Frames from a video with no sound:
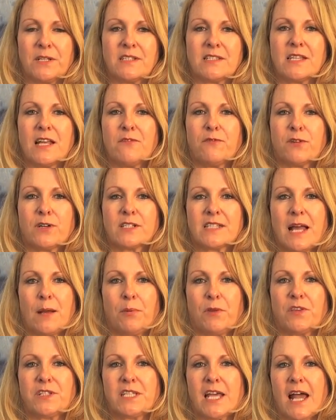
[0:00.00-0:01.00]
But say, for
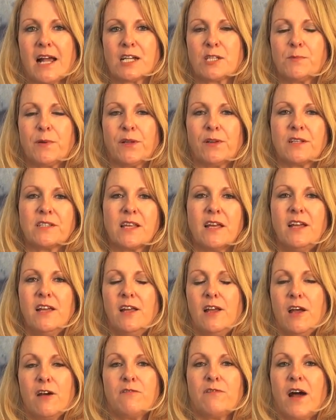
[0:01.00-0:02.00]
example, the tax bill is
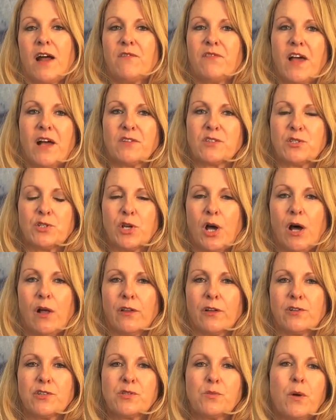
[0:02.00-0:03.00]

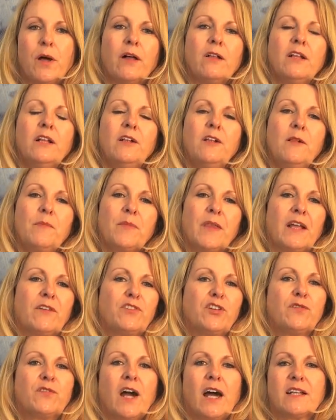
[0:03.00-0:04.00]
$5,000. Well,
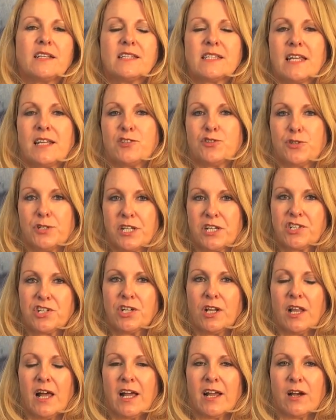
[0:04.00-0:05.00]
if you've got, say, a
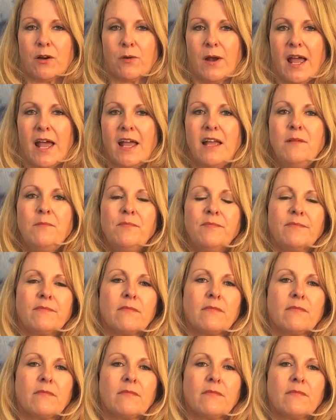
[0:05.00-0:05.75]
traditional IRA,